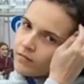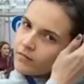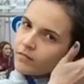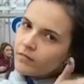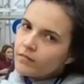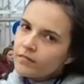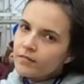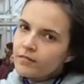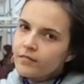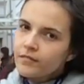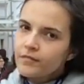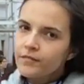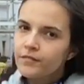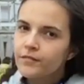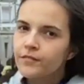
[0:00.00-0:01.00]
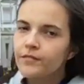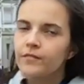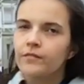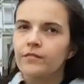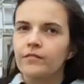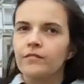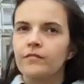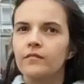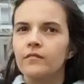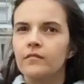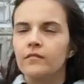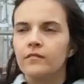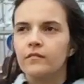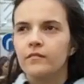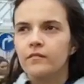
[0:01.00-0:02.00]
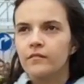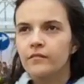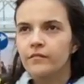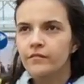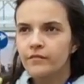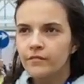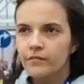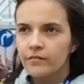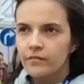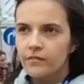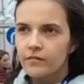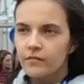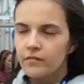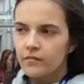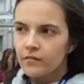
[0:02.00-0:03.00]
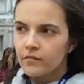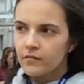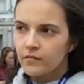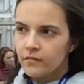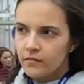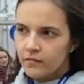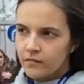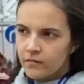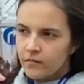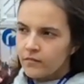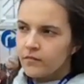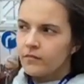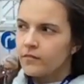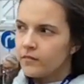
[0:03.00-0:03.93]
(silent)